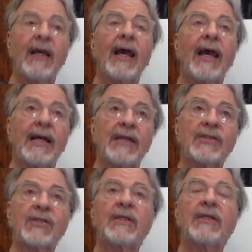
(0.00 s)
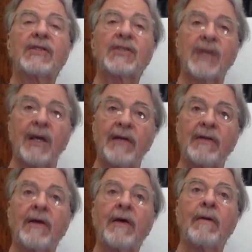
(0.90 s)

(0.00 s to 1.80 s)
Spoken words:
has his son